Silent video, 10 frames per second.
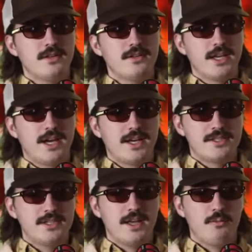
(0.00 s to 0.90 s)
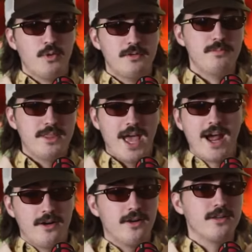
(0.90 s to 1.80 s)
like, I guess it, it wouldn't be that
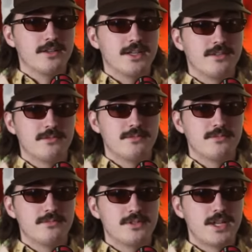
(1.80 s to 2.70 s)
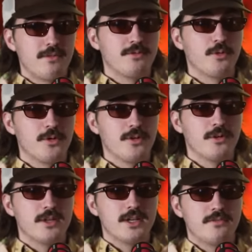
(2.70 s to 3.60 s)
hard to save the
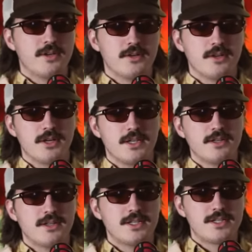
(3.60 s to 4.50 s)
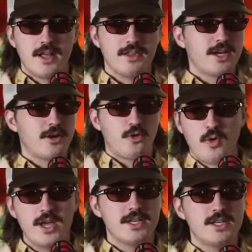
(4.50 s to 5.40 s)
world if yeah. you knew it. It's not like a
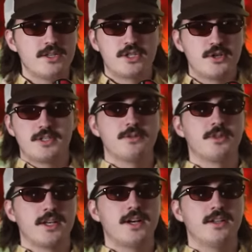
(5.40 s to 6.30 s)
crazy. He just shoots it with a gun.